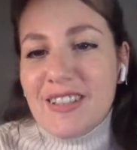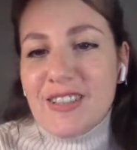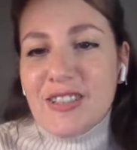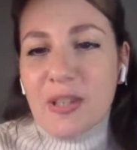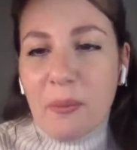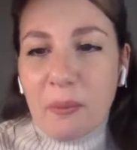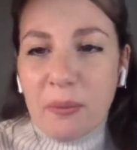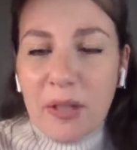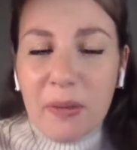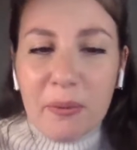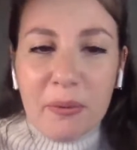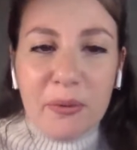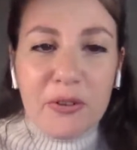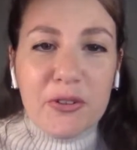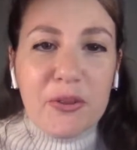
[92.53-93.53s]
some
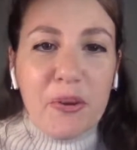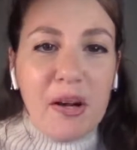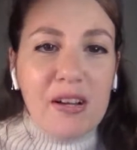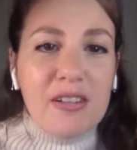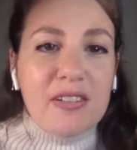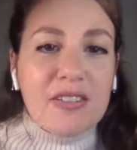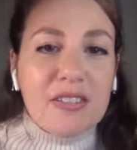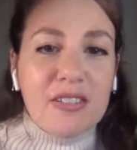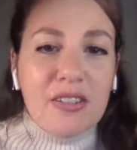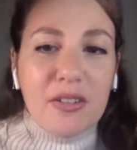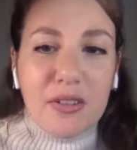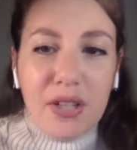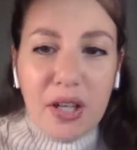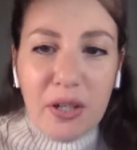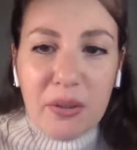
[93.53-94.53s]
people to ask
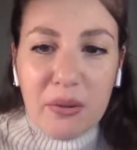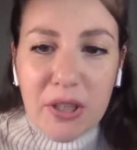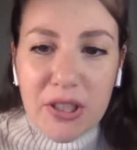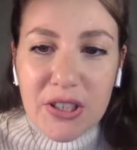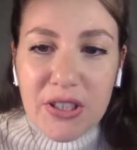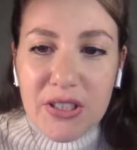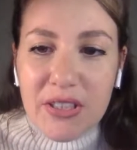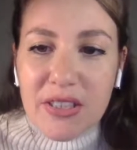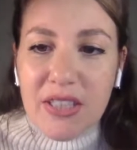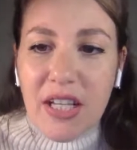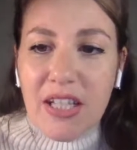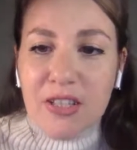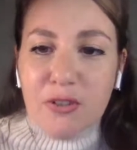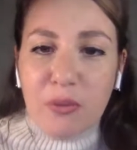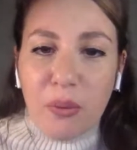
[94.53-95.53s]
their questions
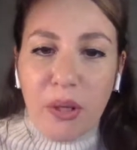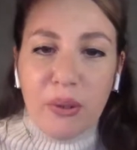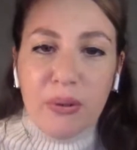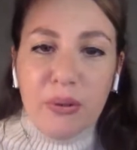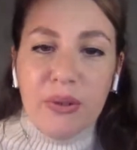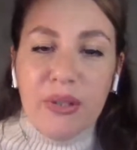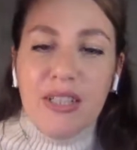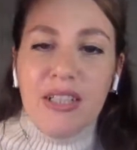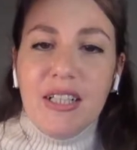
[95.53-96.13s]
as well,